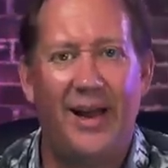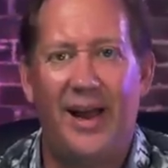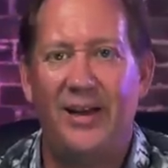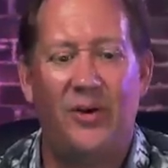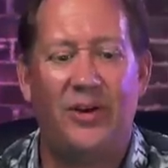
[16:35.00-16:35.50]

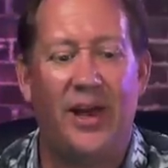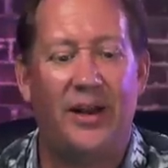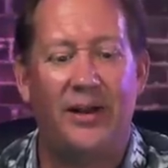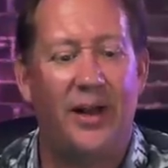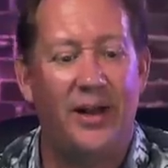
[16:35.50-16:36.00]
I don't
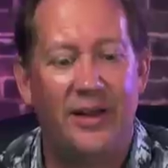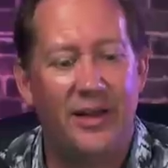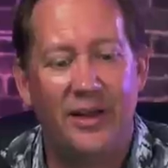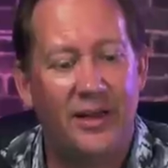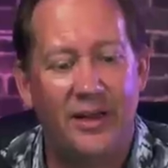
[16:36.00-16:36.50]
get
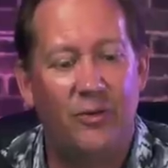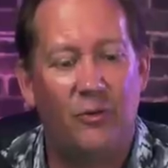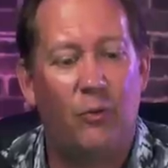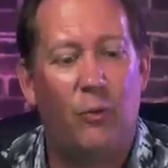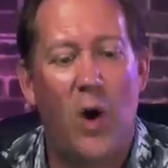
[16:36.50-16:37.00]

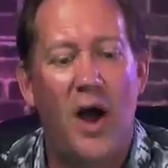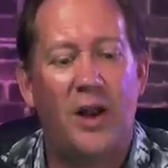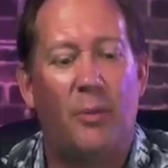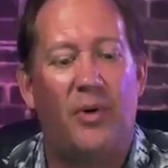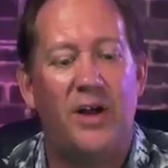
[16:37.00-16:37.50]
it.
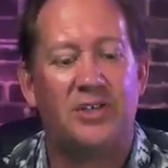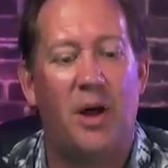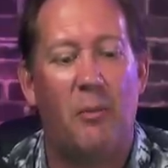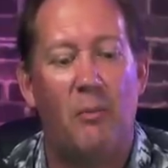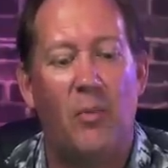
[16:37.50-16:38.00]
What a bunch
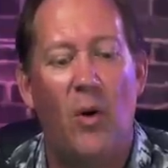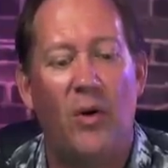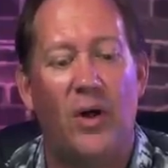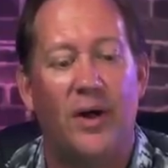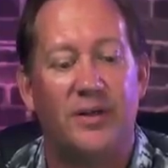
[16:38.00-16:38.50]
of
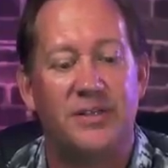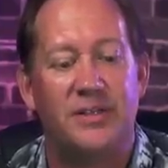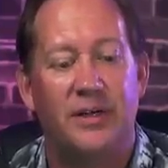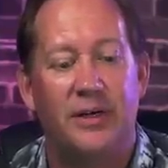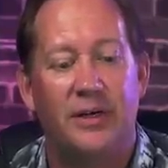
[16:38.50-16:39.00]

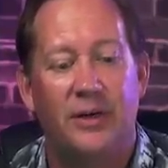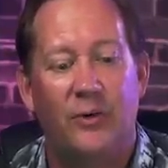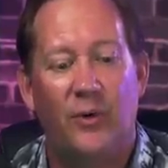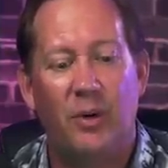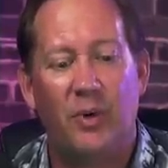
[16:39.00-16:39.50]
morons.
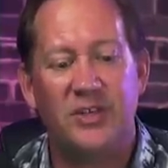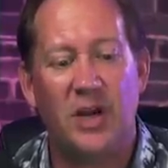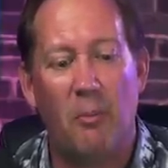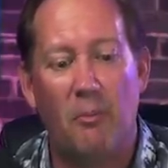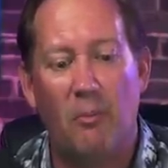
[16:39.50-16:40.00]
What a bunch
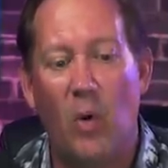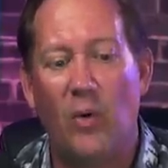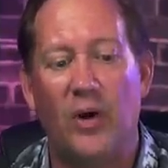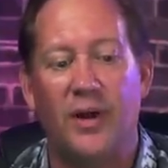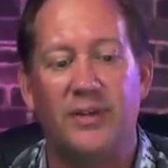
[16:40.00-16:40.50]
of
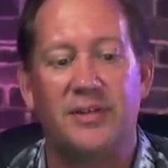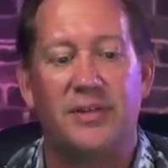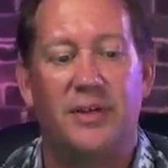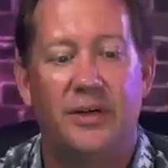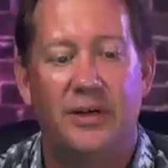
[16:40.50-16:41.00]

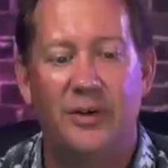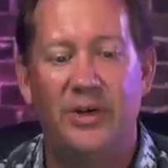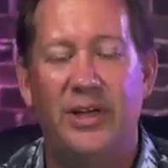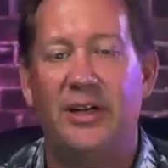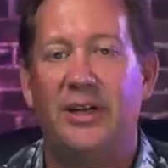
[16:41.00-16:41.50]
morons. I
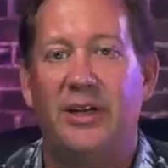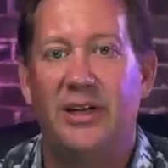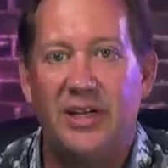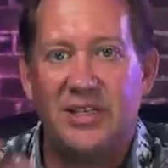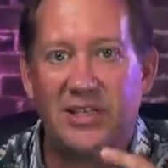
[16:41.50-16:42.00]
mean,
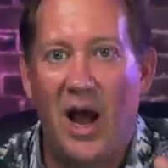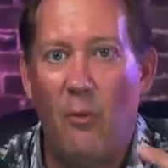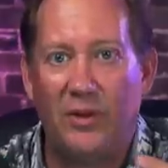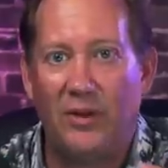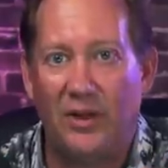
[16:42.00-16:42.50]
you
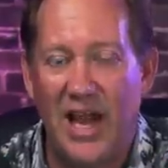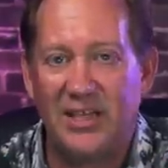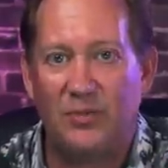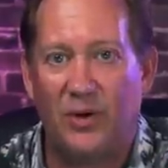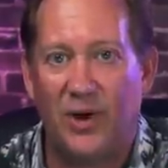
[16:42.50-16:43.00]
saw what the
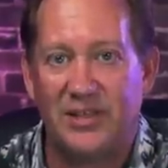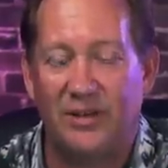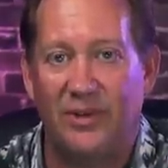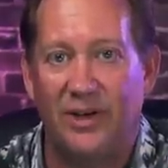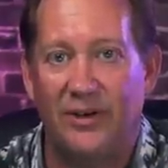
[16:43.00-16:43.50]
last
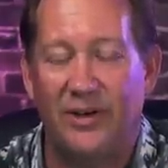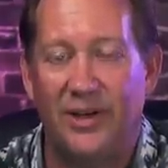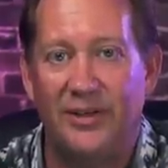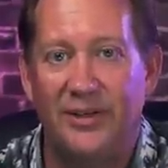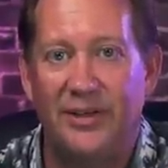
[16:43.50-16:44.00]
progressive leader
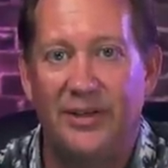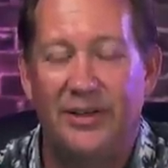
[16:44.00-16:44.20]
did.